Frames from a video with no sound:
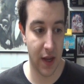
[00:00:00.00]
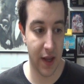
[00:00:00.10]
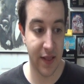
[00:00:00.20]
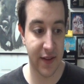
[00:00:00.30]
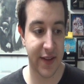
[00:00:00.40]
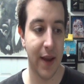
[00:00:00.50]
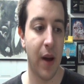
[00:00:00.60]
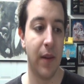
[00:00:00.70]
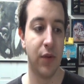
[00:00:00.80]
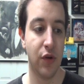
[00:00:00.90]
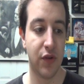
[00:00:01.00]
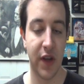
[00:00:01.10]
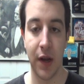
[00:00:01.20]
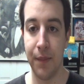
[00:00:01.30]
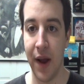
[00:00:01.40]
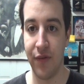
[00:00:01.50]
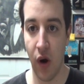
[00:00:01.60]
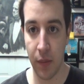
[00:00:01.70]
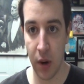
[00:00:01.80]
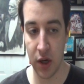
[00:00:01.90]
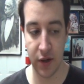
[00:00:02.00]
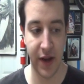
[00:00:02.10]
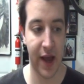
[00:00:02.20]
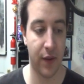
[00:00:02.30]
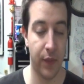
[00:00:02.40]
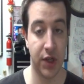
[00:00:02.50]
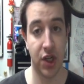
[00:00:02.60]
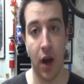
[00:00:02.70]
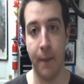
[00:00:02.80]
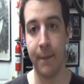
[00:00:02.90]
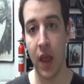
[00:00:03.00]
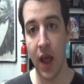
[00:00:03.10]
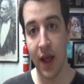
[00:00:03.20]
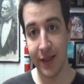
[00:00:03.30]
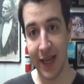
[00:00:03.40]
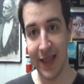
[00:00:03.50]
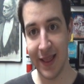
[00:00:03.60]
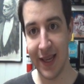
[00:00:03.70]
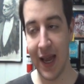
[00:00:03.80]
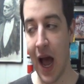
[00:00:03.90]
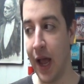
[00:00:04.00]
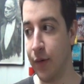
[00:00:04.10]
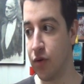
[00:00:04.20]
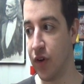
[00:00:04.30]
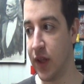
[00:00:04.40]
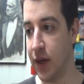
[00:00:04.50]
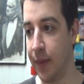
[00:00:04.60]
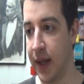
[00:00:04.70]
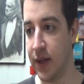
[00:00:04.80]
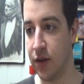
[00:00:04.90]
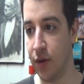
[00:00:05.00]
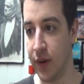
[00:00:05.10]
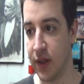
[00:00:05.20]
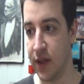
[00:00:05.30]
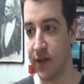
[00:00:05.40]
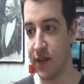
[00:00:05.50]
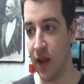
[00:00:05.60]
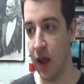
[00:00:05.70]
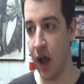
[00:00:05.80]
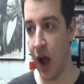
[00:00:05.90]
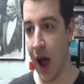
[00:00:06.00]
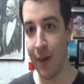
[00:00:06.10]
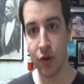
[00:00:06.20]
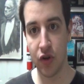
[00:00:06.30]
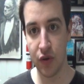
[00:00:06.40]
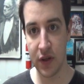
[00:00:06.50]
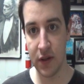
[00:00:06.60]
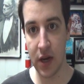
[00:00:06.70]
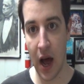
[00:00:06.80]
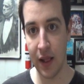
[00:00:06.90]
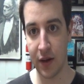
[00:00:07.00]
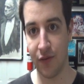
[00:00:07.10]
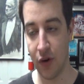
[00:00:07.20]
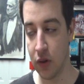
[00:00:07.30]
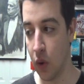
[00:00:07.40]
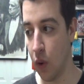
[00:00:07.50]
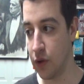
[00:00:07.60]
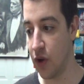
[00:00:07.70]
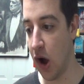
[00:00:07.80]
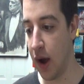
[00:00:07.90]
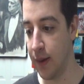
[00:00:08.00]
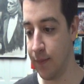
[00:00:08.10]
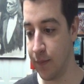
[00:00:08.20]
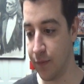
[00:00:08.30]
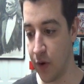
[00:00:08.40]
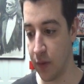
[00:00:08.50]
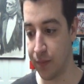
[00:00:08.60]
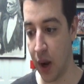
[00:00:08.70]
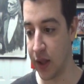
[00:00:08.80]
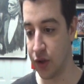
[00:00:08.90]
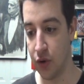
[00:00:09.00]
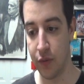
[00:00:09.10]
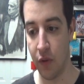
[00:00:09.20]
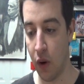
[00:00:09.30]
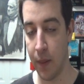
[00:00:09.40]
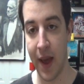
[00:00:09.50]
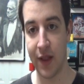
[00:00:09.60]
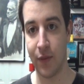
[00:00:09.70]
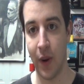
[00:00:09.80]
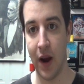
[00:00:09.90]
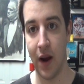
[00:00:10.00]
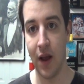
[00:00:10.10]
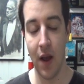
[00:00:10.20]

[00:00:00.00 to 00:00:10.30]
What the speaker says: In this game, I'm using my Frog Monarch deck, which, lately, I was really debating doing this. I was using Dalek for a long time, for probably 2 formats, where